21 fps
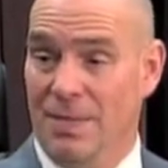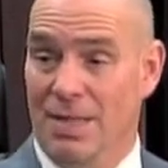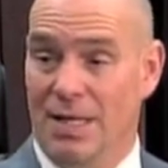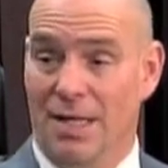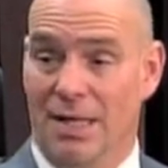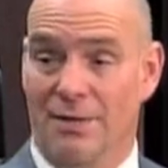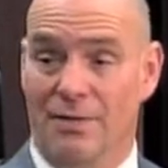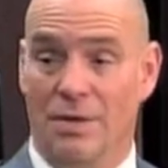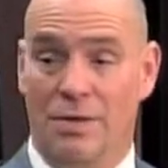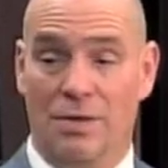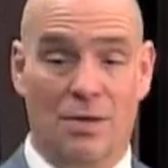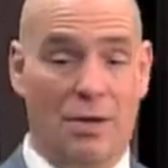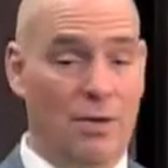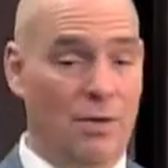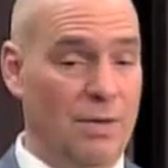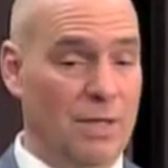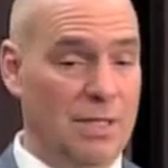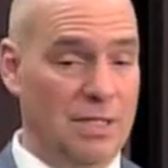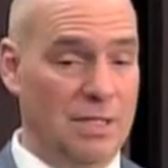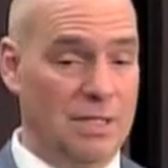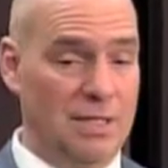even though it
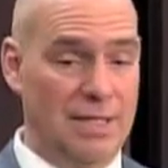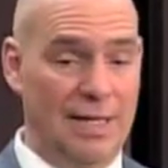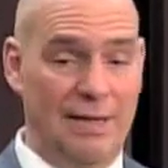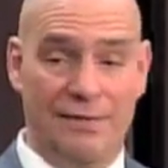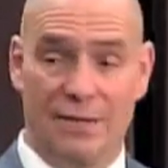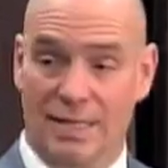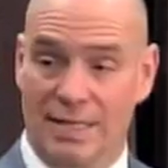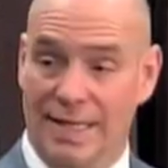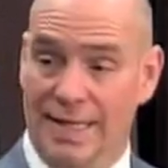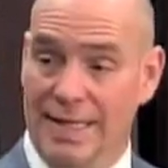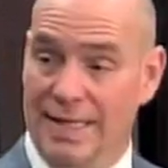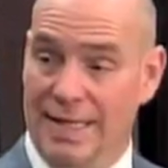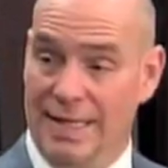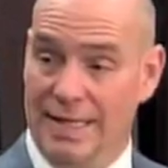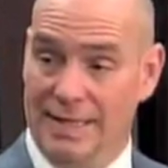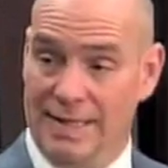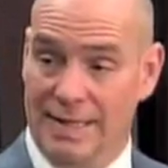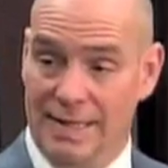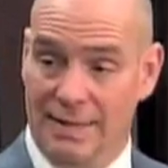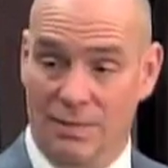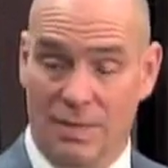was 17,
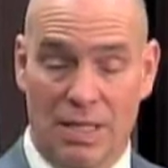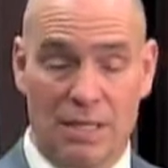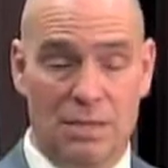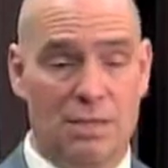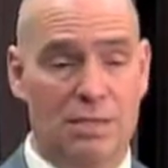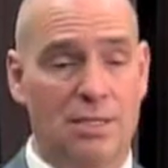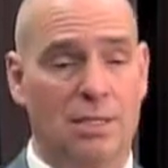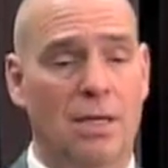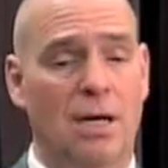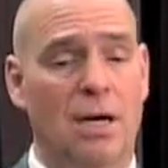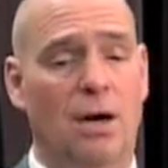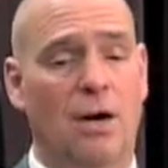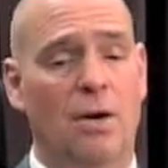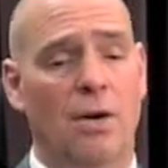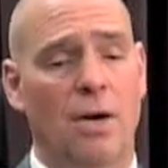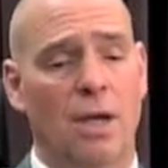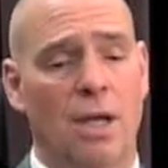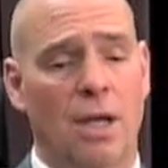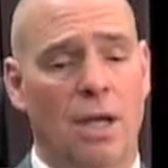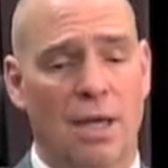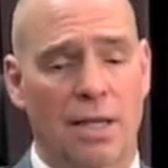18 months ago,
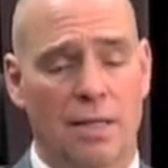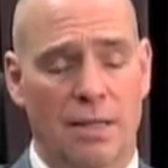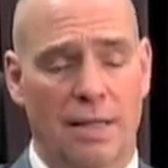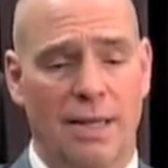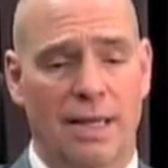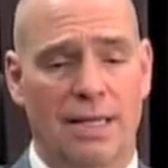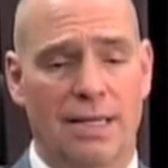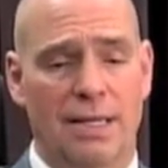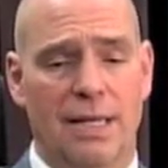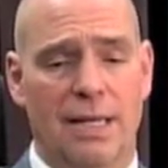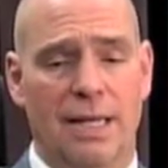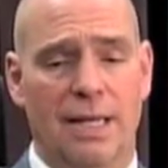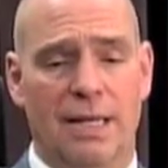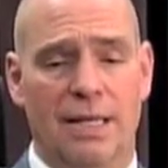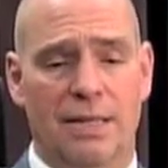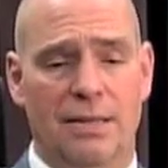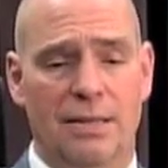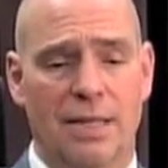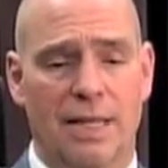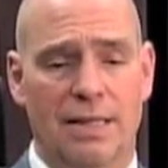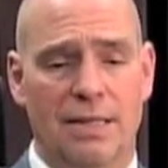that
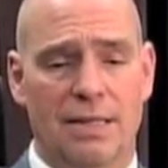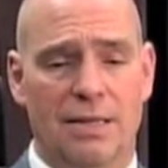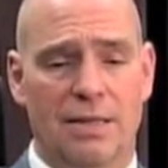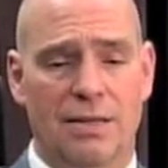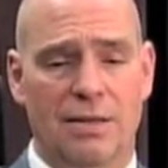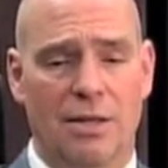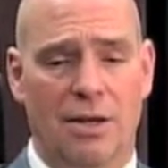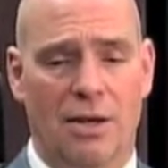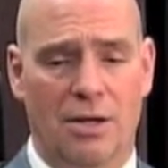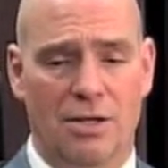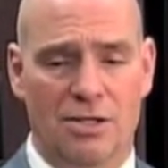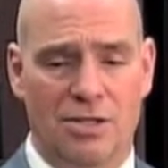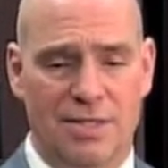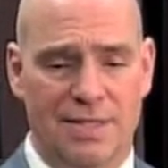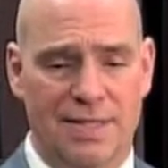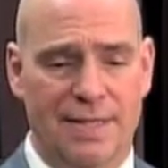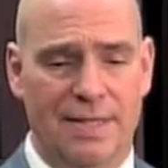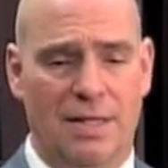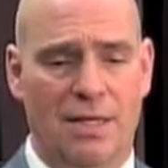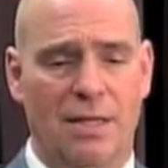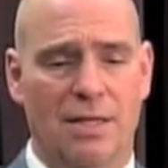there are
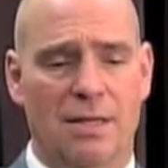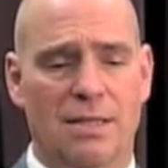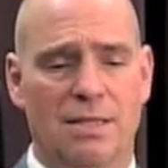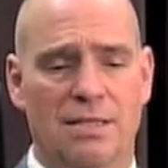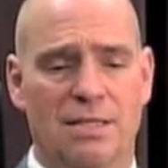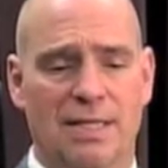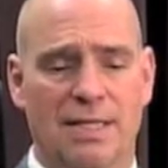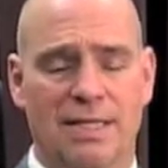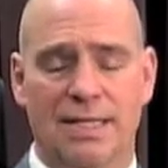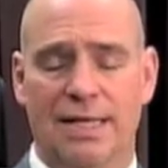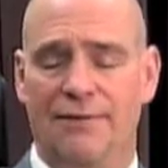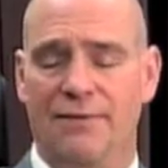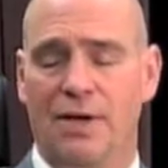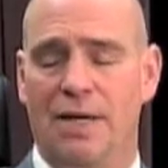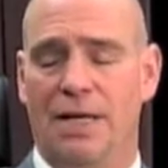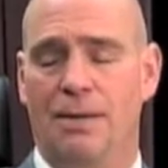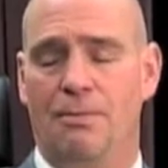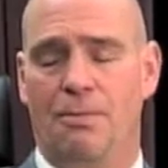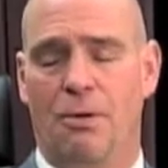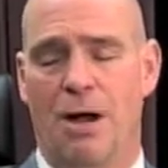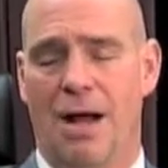still
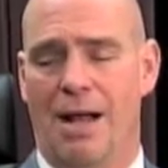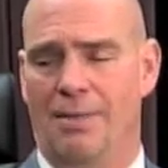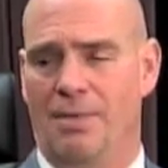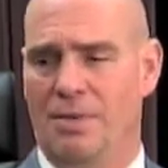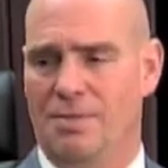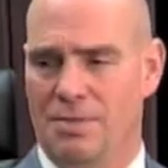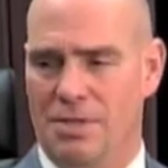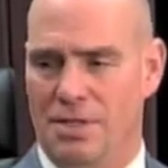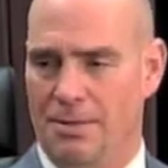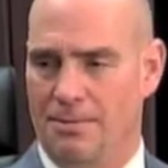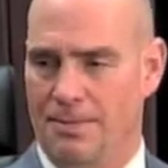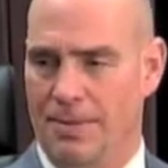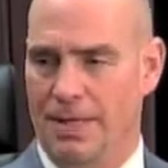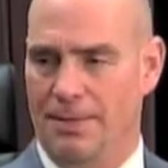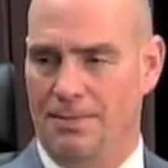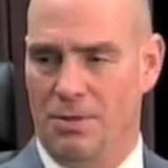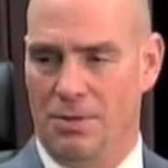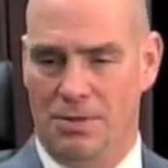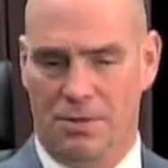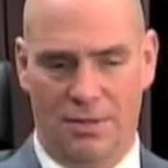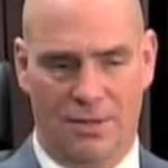significant problems that
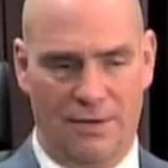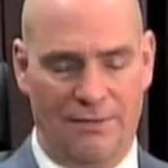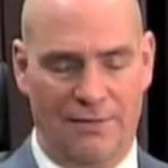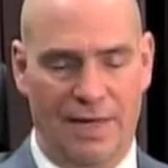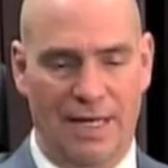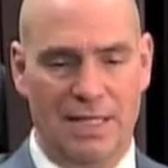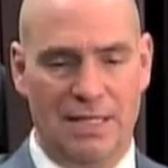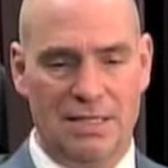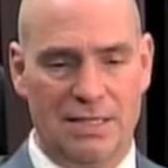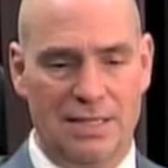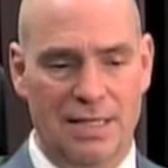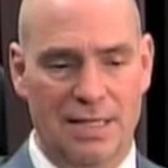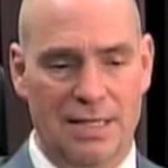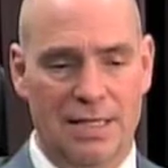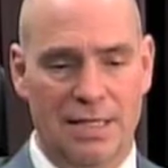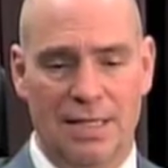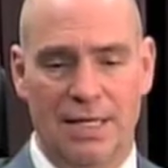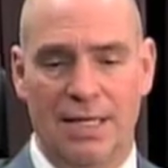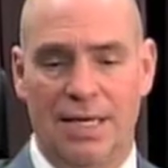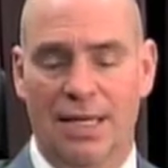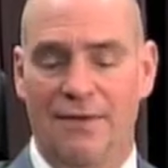people are facing.
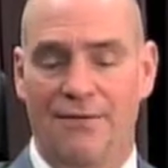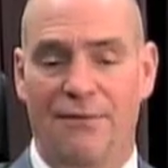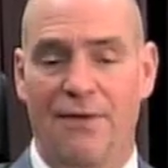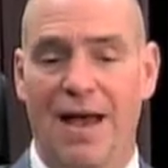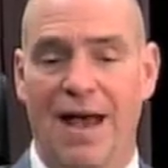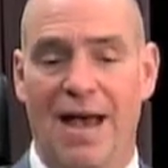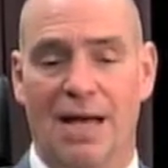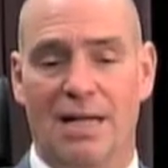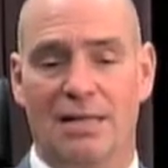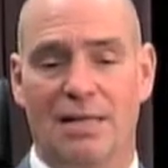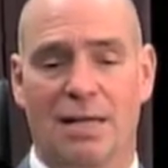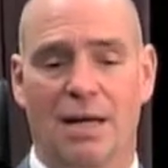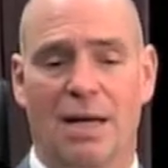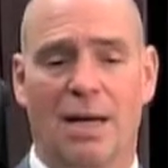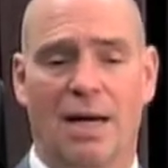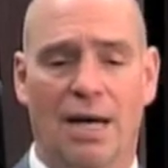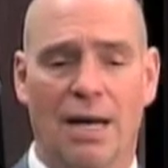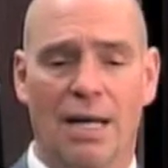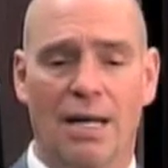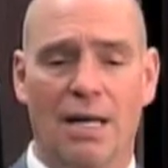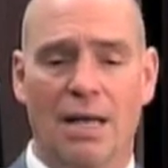In fact,
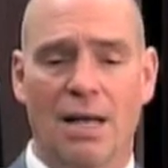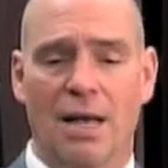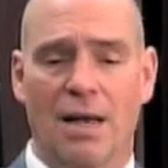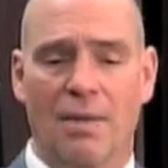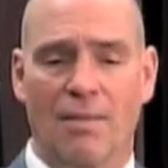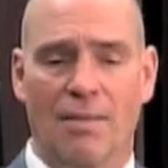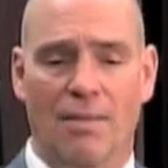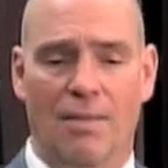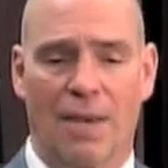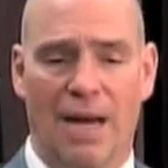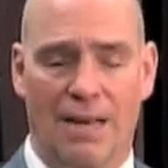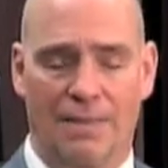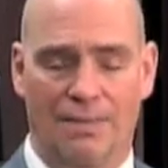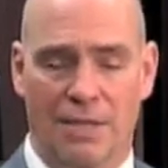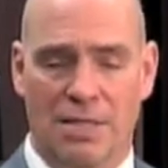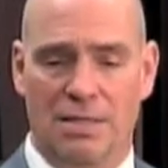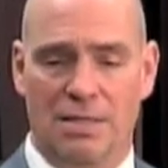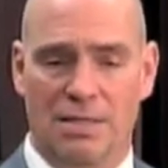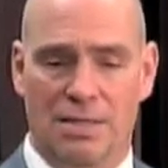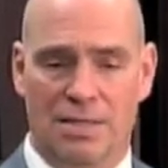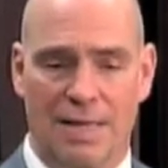my
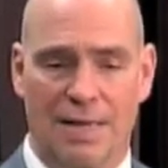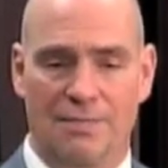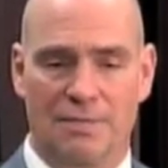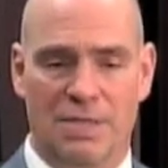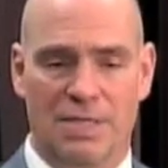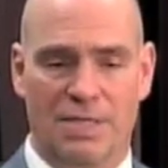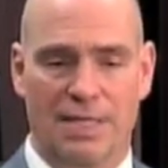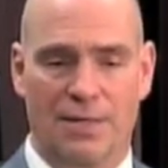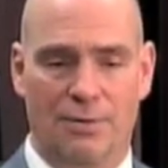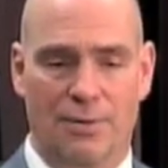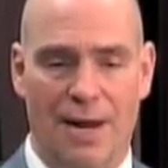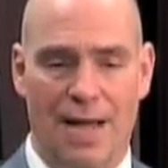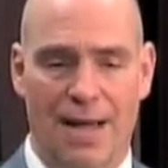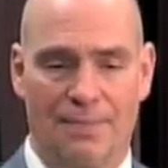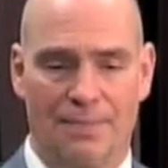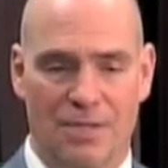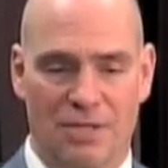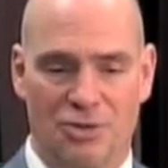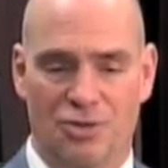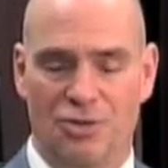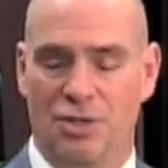business up in Cedar
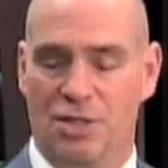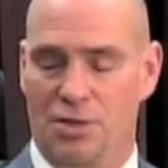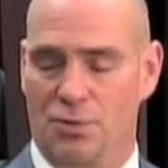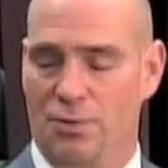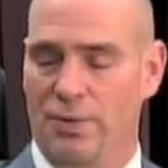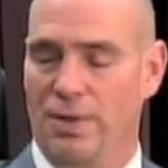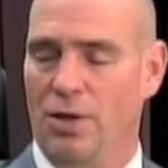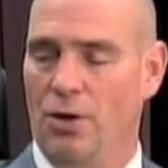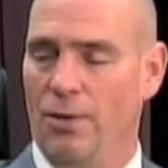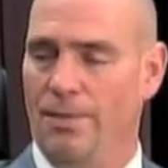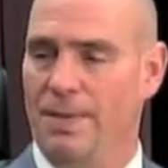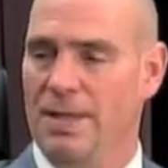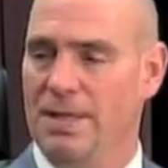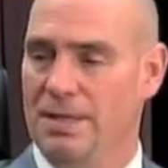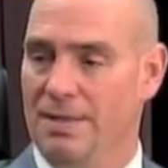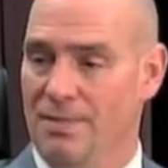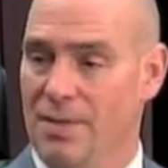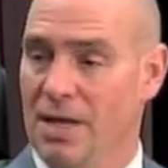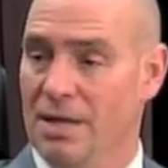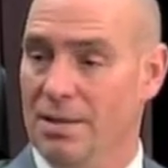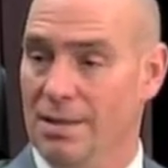Rapids just reopened a
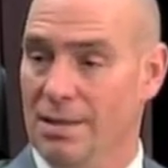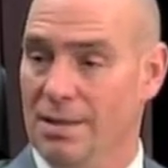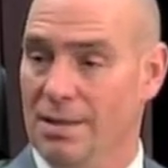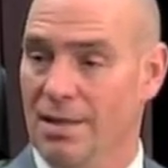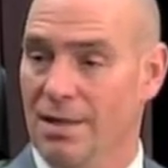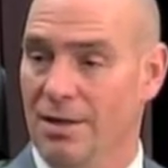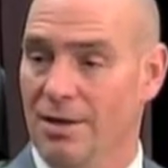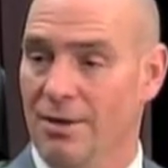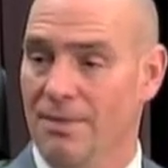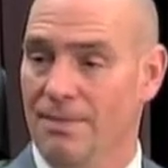month ago.